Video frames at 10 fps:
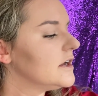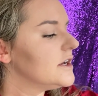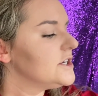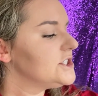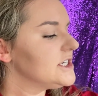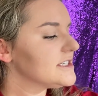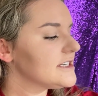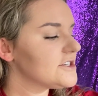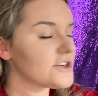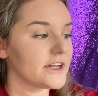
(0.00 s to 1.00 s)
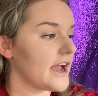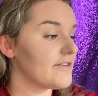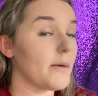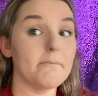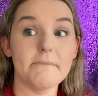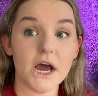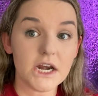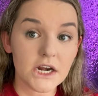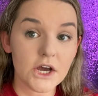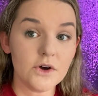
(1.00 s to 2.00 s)
She doesn't necessarily have a
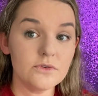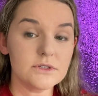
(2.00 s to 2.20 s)
button nose,